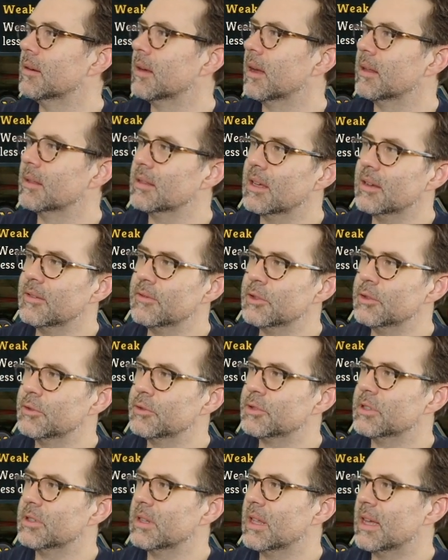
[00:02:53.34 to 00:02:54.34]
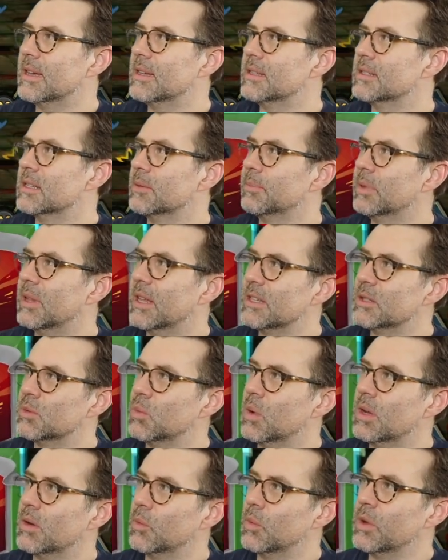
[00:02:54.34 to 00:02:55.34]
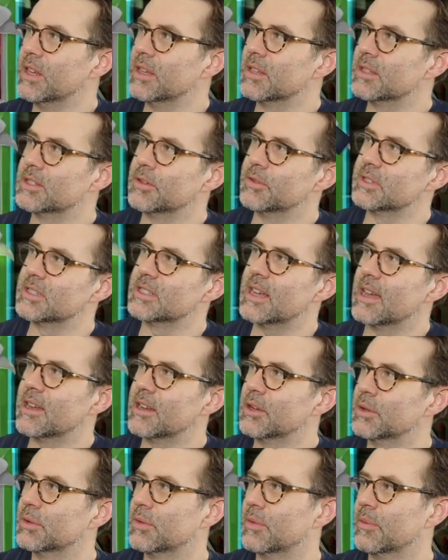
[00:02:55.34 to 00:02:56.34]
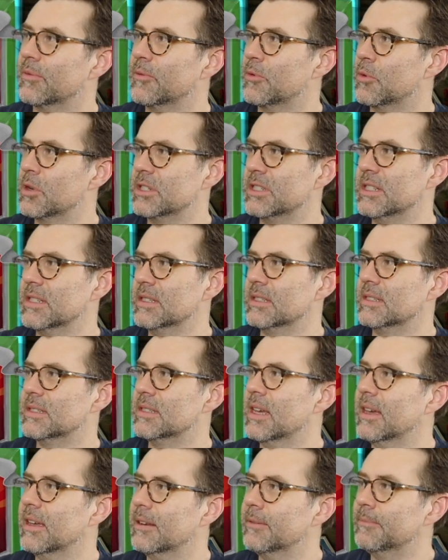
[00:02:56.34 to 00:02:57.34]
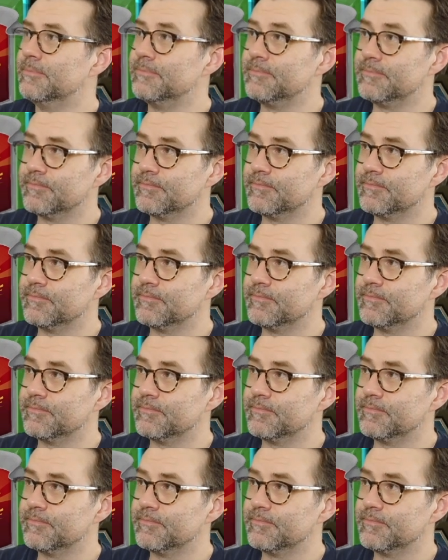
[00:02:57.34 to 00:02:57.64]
I love Neutralize. It applies 1 week, so his attack goes from 14 to 10.